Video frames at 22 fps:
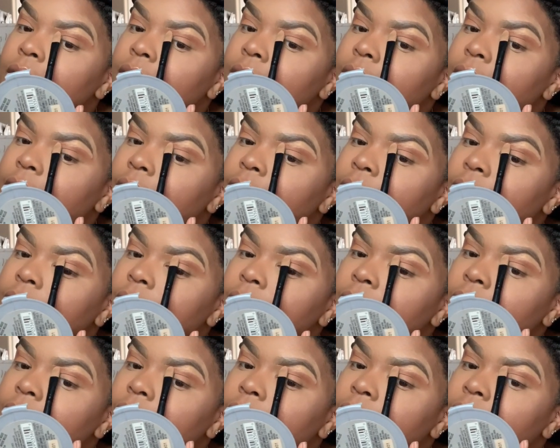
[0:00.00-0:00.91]

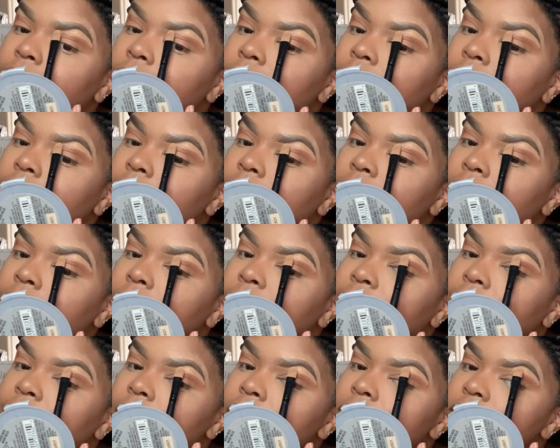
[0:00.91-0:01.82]
And go
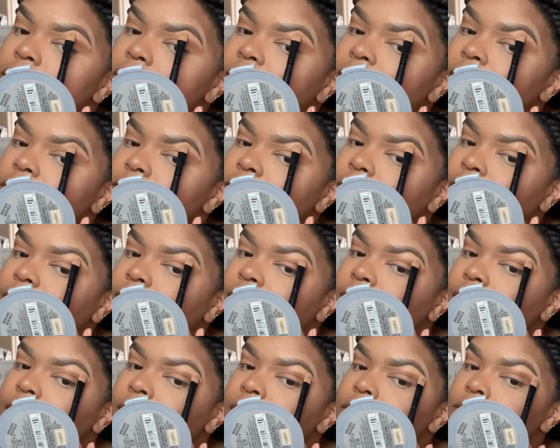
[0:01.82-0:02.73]
back here, just making sure
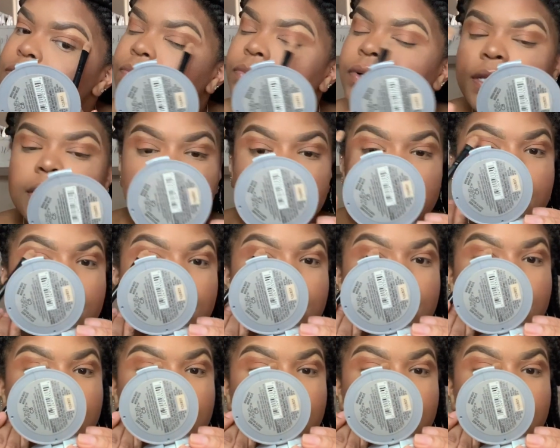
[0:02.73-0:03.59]
everything looks really good.